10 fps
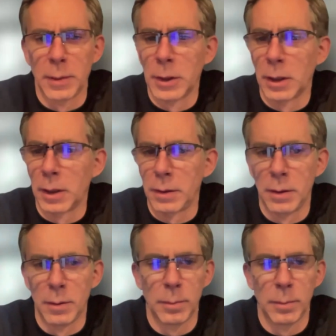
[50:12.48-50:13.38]
I think I'm gonna,
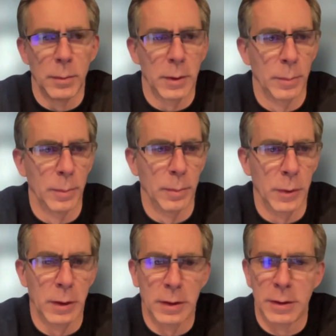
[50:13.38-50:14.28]

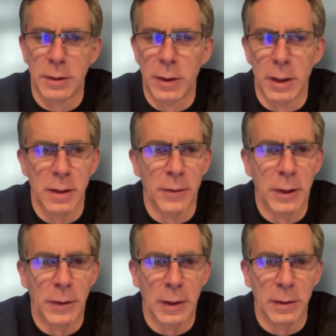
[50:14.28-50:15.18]
unless you guys
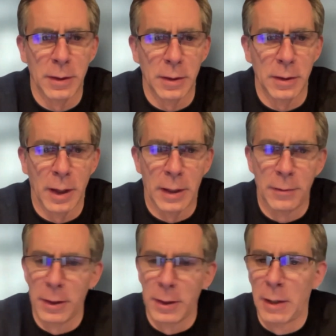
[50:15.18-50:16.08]
have anything else to
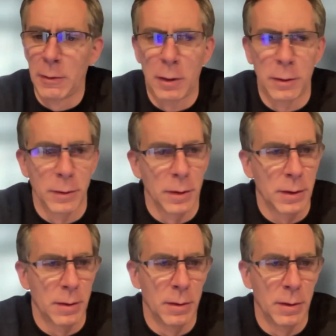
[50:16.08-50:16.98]
add right now, I'll
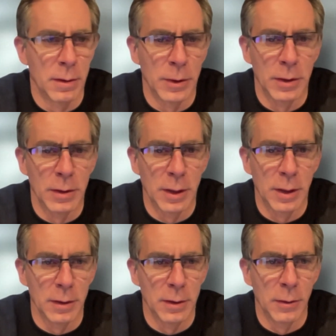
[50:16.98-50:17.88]
switch and
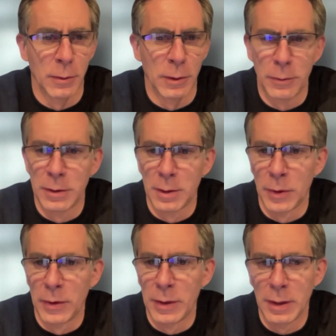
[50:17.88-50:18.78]
start going through
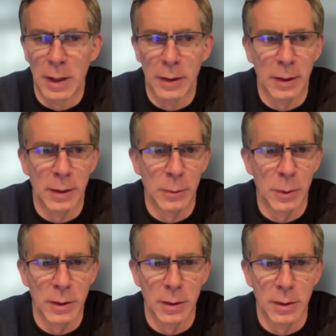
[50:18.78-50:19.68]
some of the online
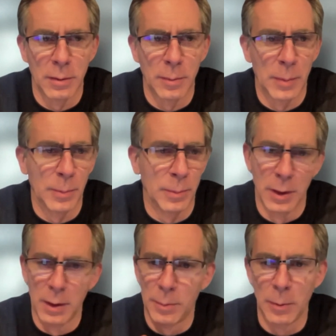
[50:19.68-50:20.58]
questions, and then
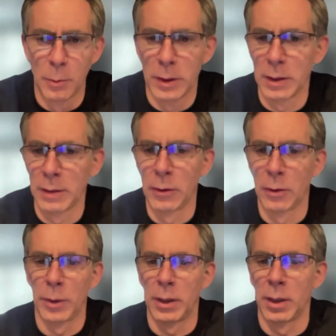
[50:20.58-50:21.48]
maybe we can
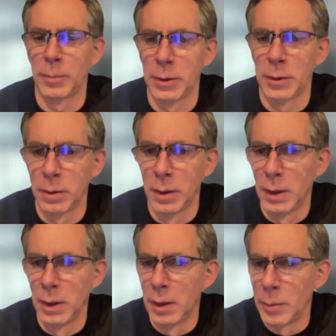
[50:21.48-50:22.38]
even open it up to
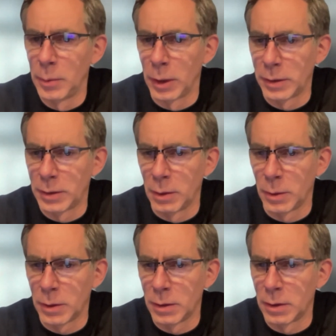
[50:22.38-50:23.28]
people asking
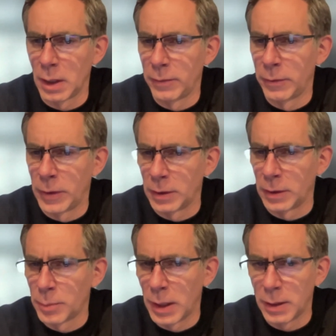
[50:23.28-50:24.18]
questions live if
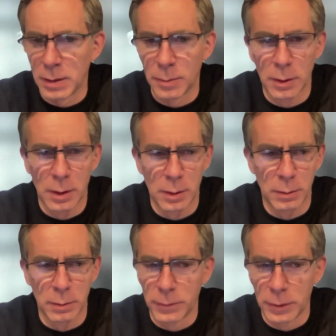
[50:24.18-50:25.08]
that's possible. I
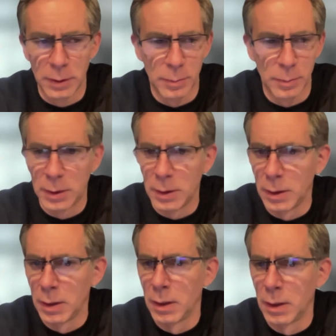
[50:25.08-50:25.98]
don't know if it is, Mindy.